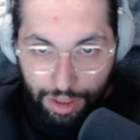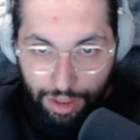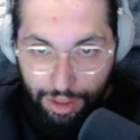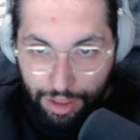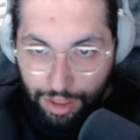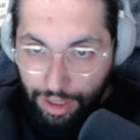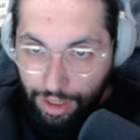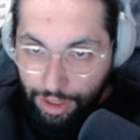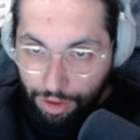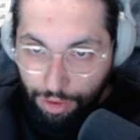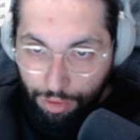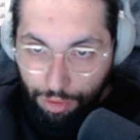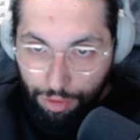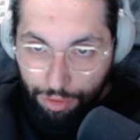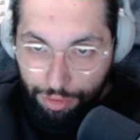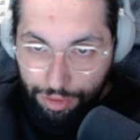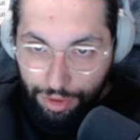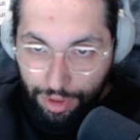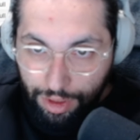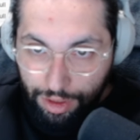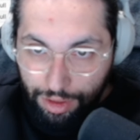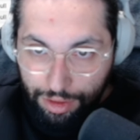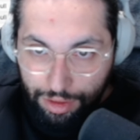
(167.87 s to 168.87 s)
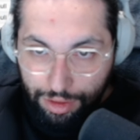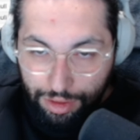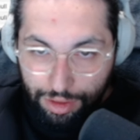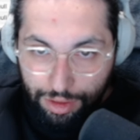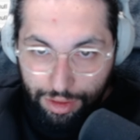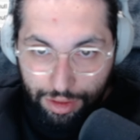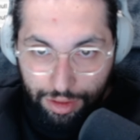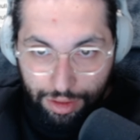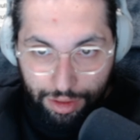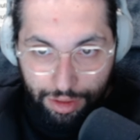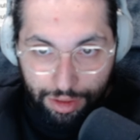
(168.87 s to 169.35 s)
Can't go wrong with that.
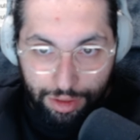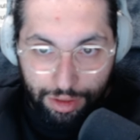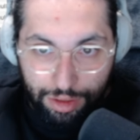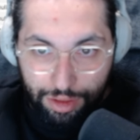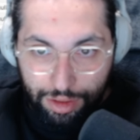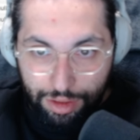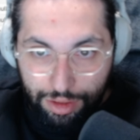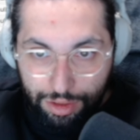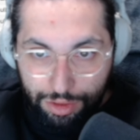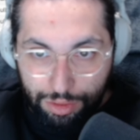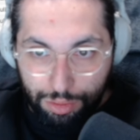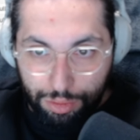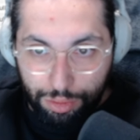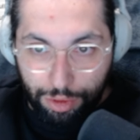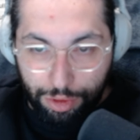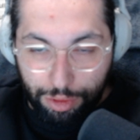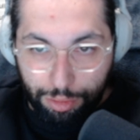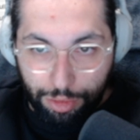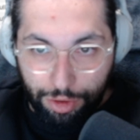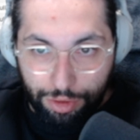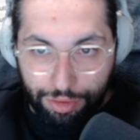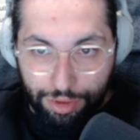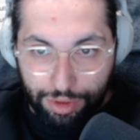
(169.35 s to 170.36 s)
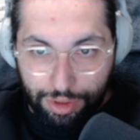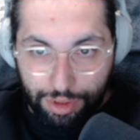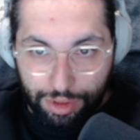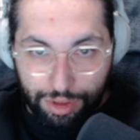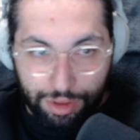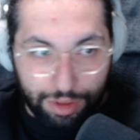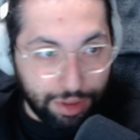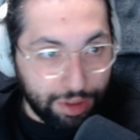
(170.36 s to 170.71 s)
This will work perfectly.